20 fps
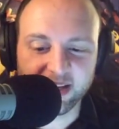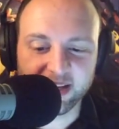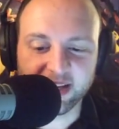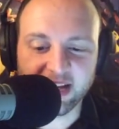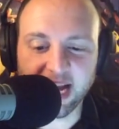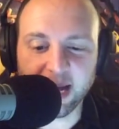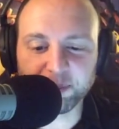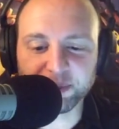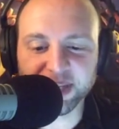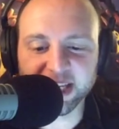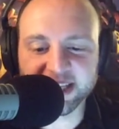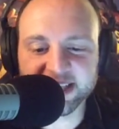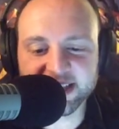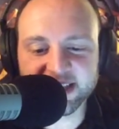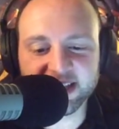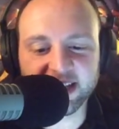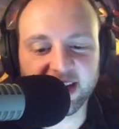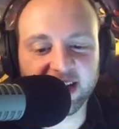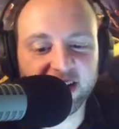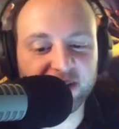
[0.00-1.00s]

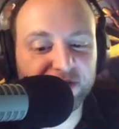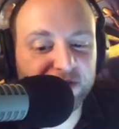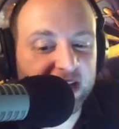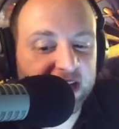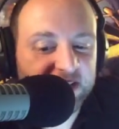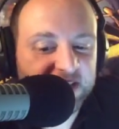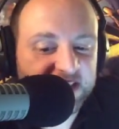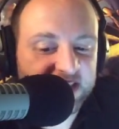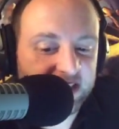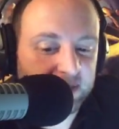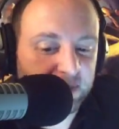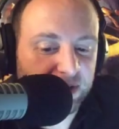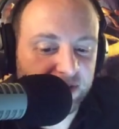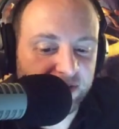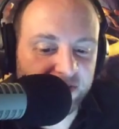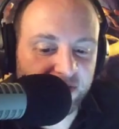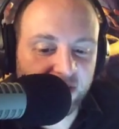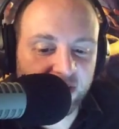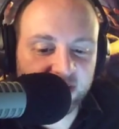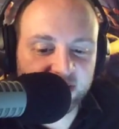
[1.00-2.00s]
Complex uh, found
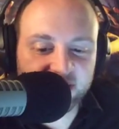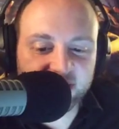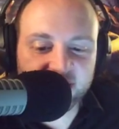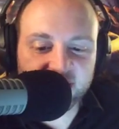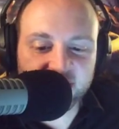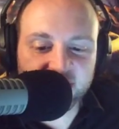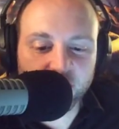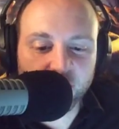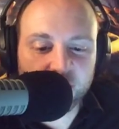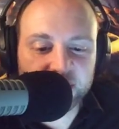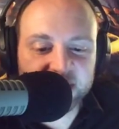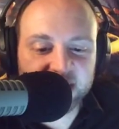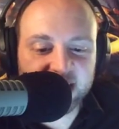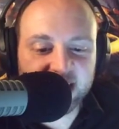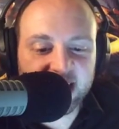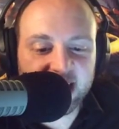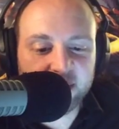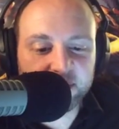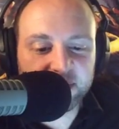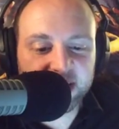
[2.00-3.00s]
similar fault, uh, the
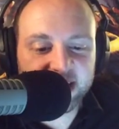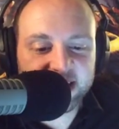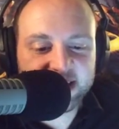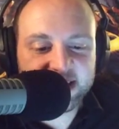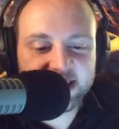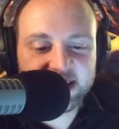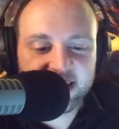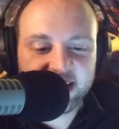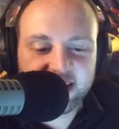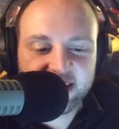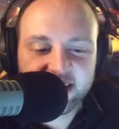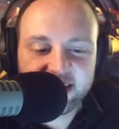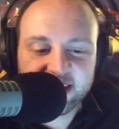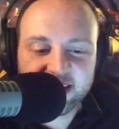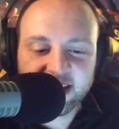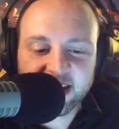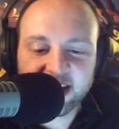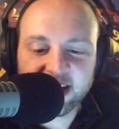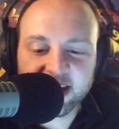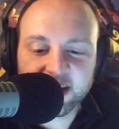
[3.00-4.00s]
website Complex.
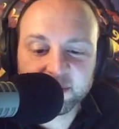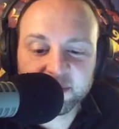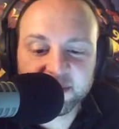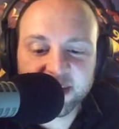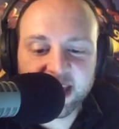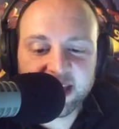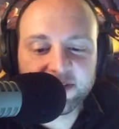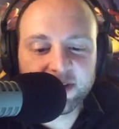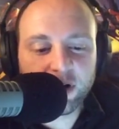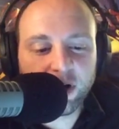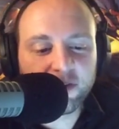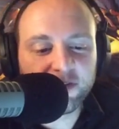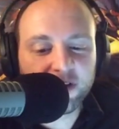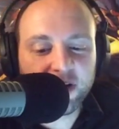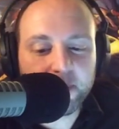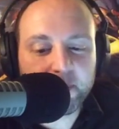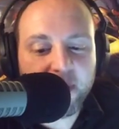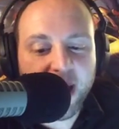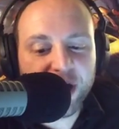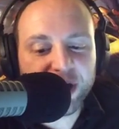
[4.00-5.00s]
Um, they even
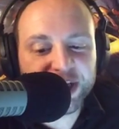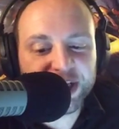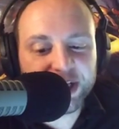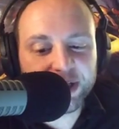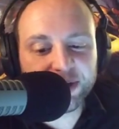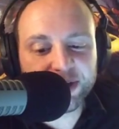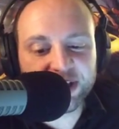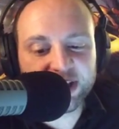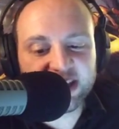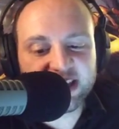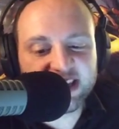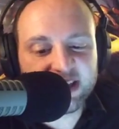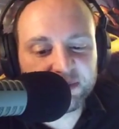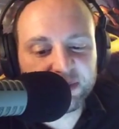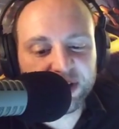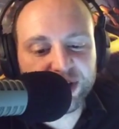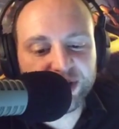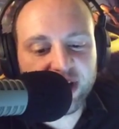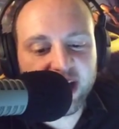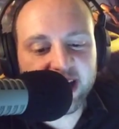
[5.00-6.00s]
offered a better solution than
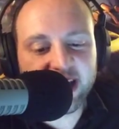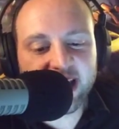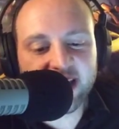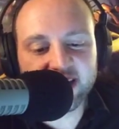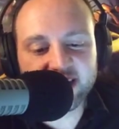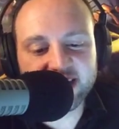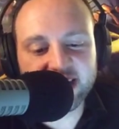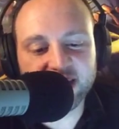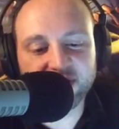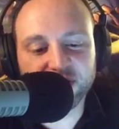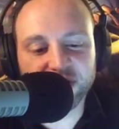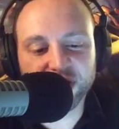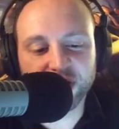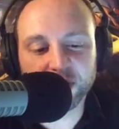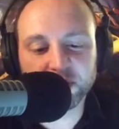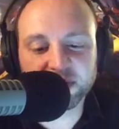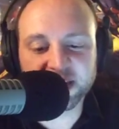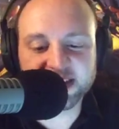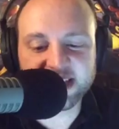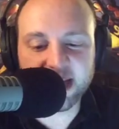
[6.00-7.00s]
simply dragging out a death for
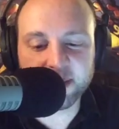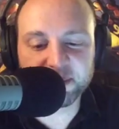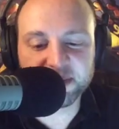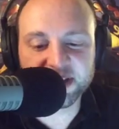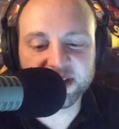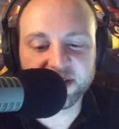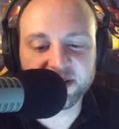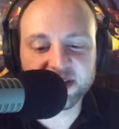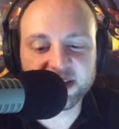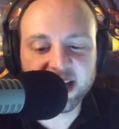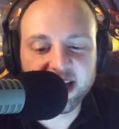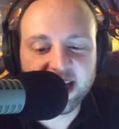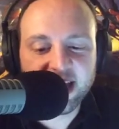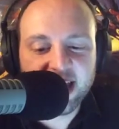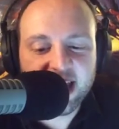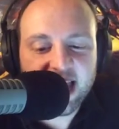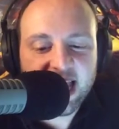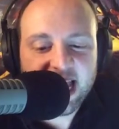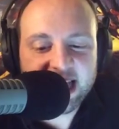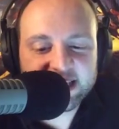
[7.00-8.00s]
two plus episodes.
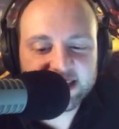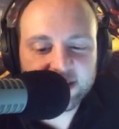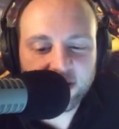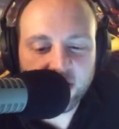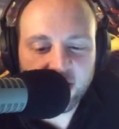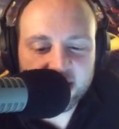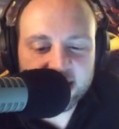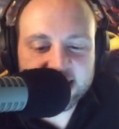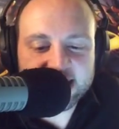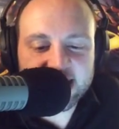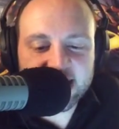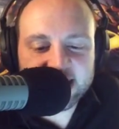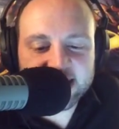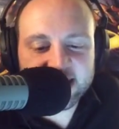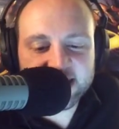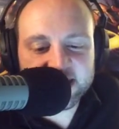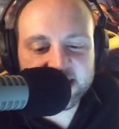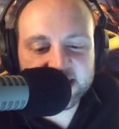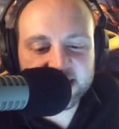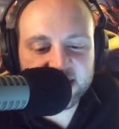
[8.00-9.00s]
As long as that
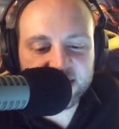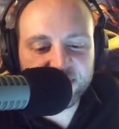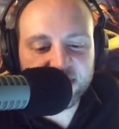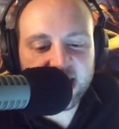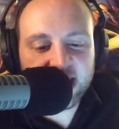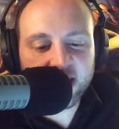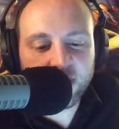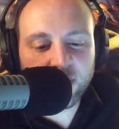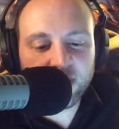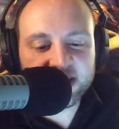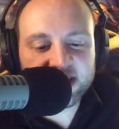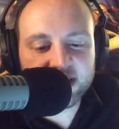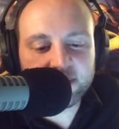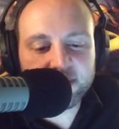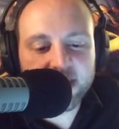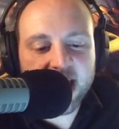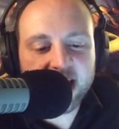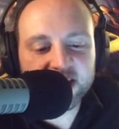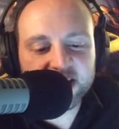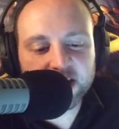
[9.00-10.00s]
season six finale was, it
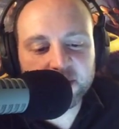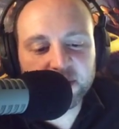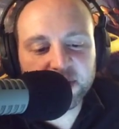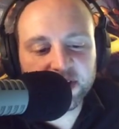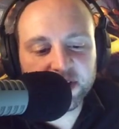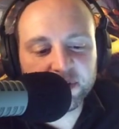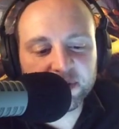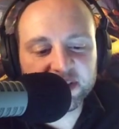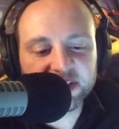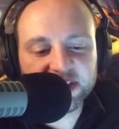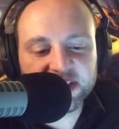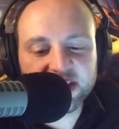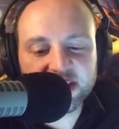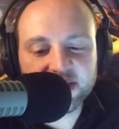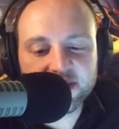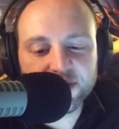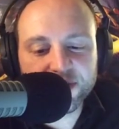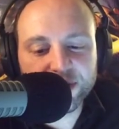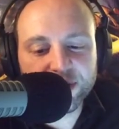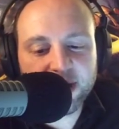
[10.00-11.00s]
managed to build a real
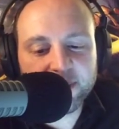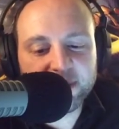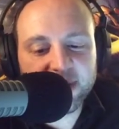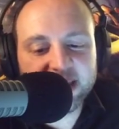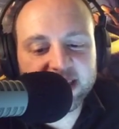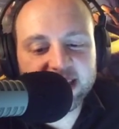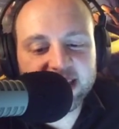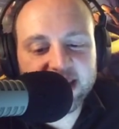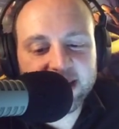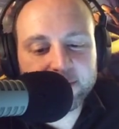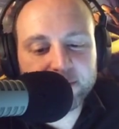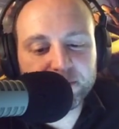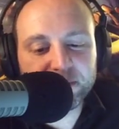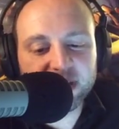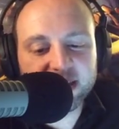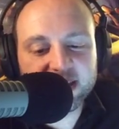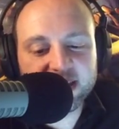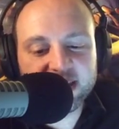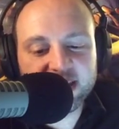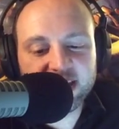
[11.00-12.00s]
sense of dread by the end,
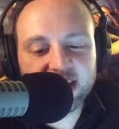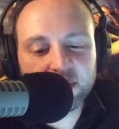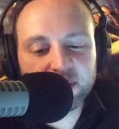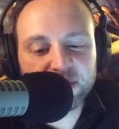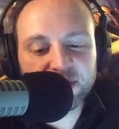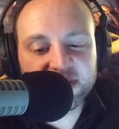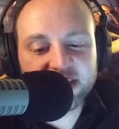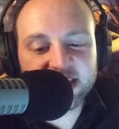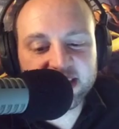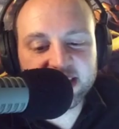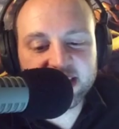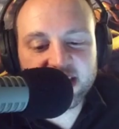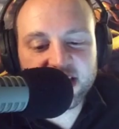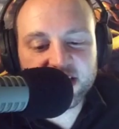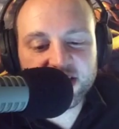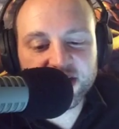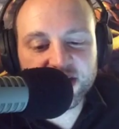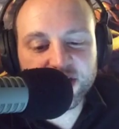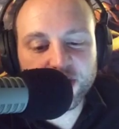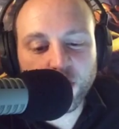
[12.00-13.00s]
but
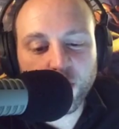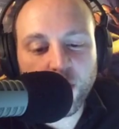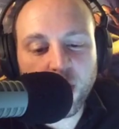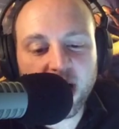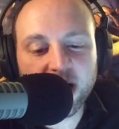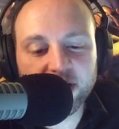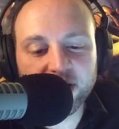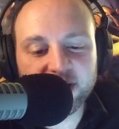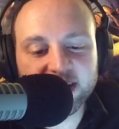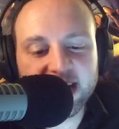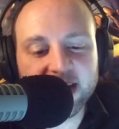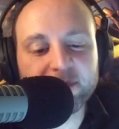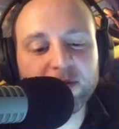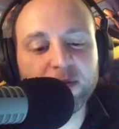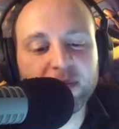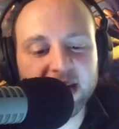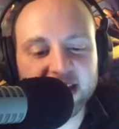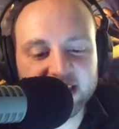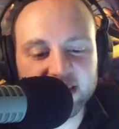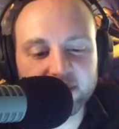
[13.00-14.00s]
TWD squandered that
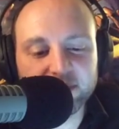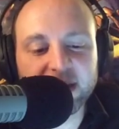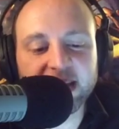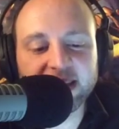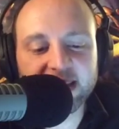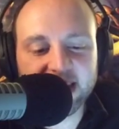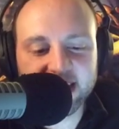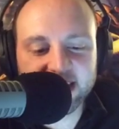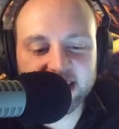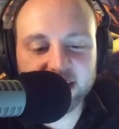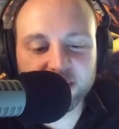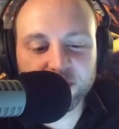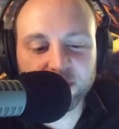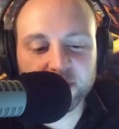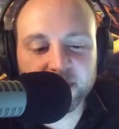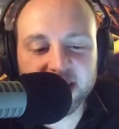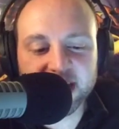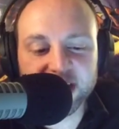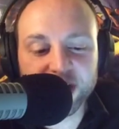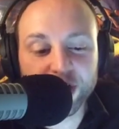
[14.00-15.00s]
momentum by letting it
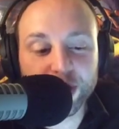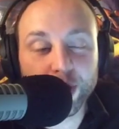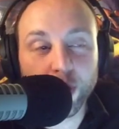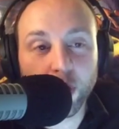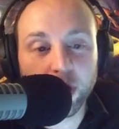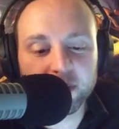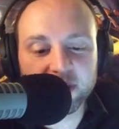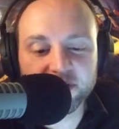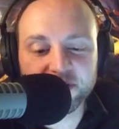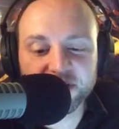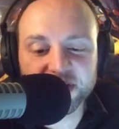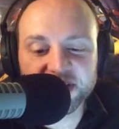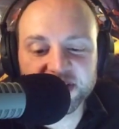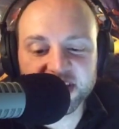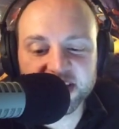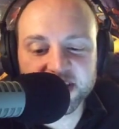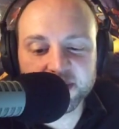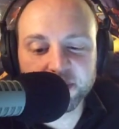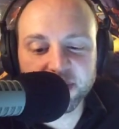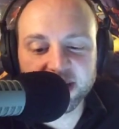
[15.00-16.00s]
remain dormant for
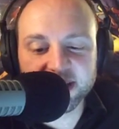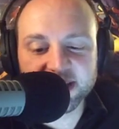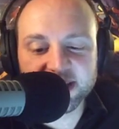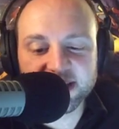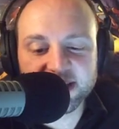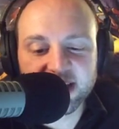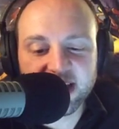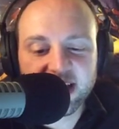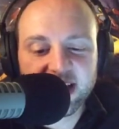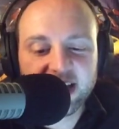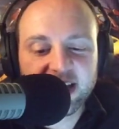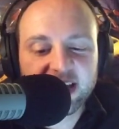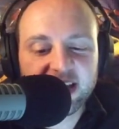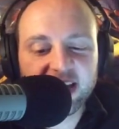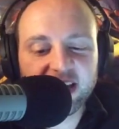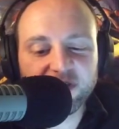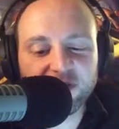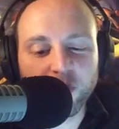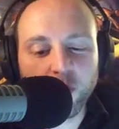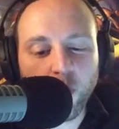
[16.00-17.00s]
six months.
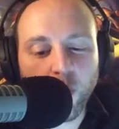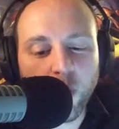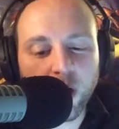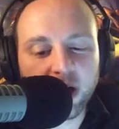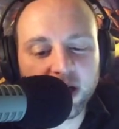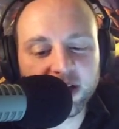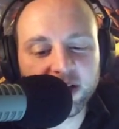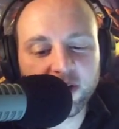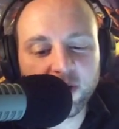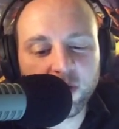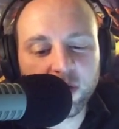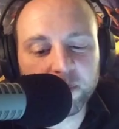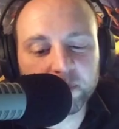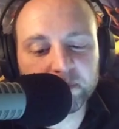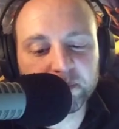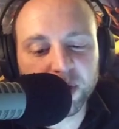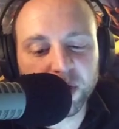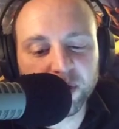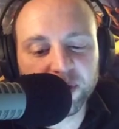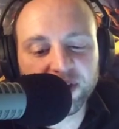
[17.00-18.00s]
If one or
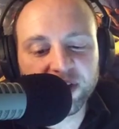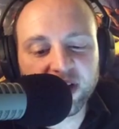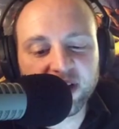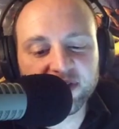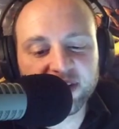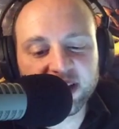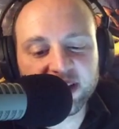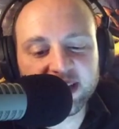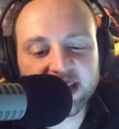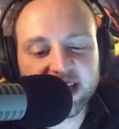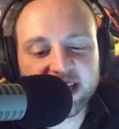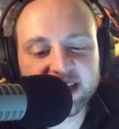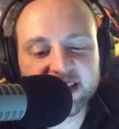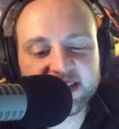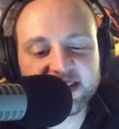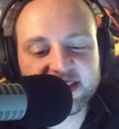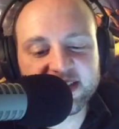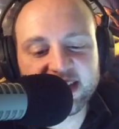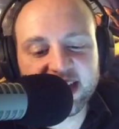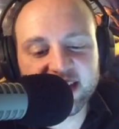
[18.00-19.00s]
both of the
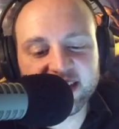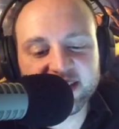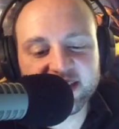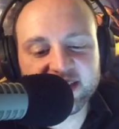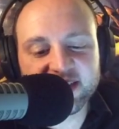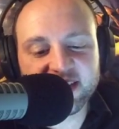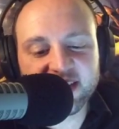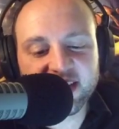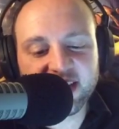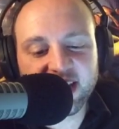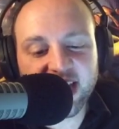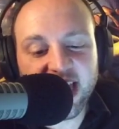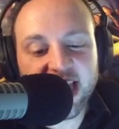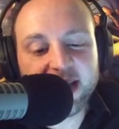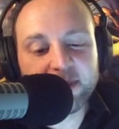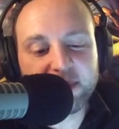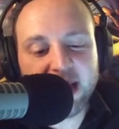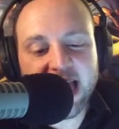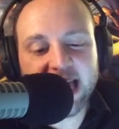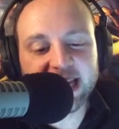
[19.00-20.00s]
latest deaths
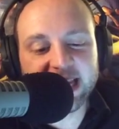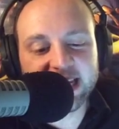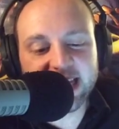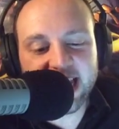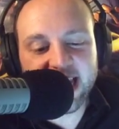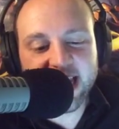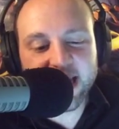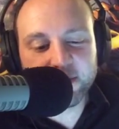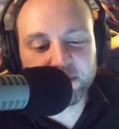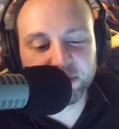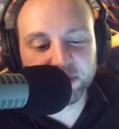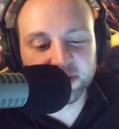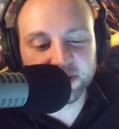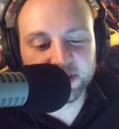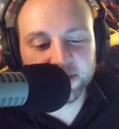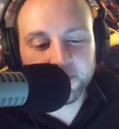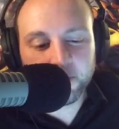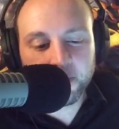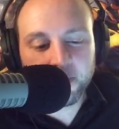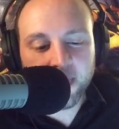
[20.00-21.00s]
came back in
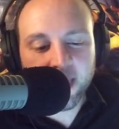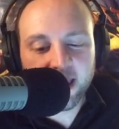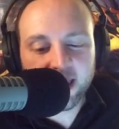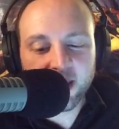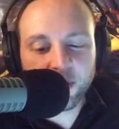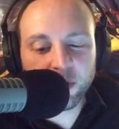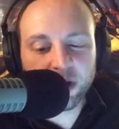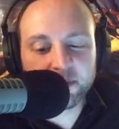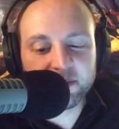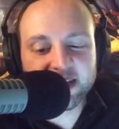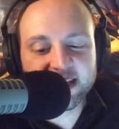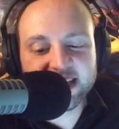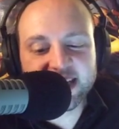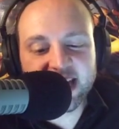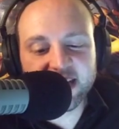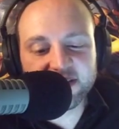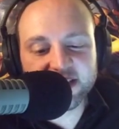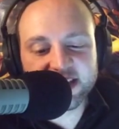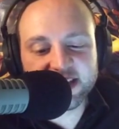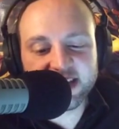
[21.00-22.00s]
April, it would have been
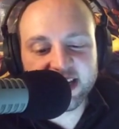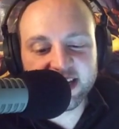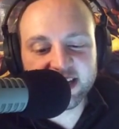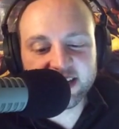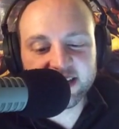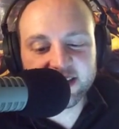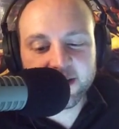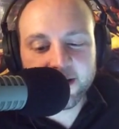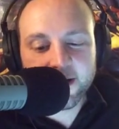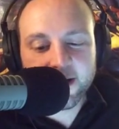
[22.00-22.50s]
devastating.